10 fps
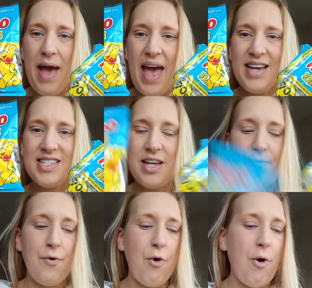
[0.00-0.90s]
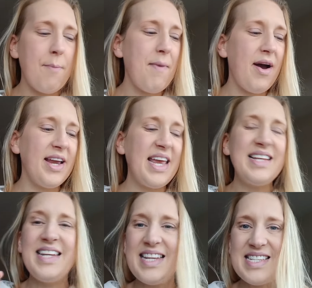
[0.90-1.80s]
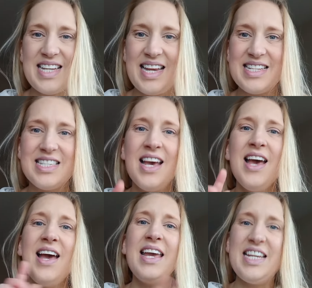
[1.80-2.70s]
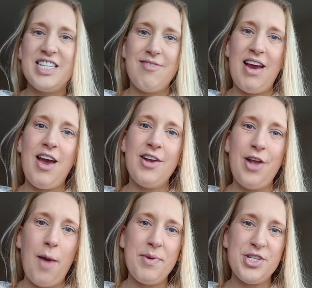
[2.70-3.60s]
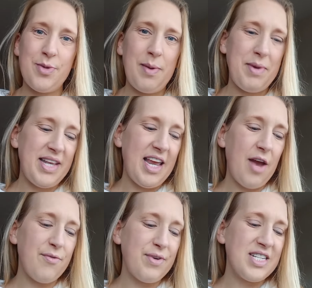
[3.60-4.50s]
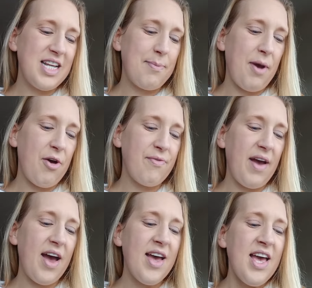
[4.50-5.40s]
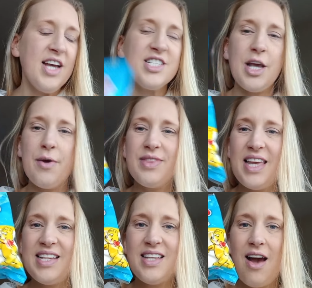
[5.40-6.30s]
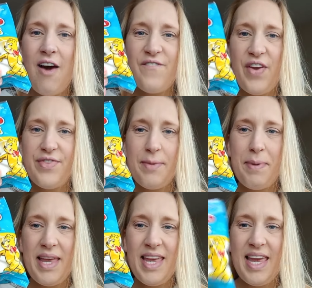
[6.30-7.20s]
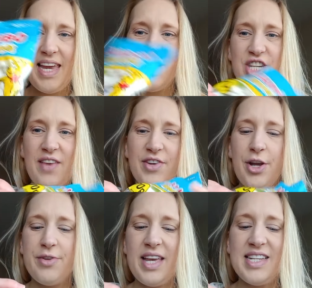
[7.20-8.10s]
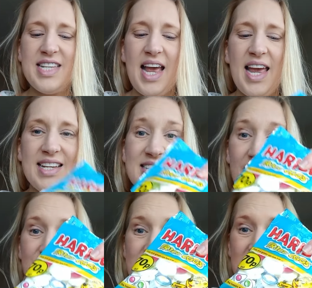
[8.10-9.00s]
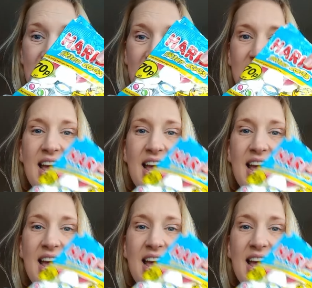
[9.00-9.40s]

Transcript: eggs, for my niece's Easter egg hunt different I'll be doing when they come for a sleepover. So these are 50p each, even though they say 70,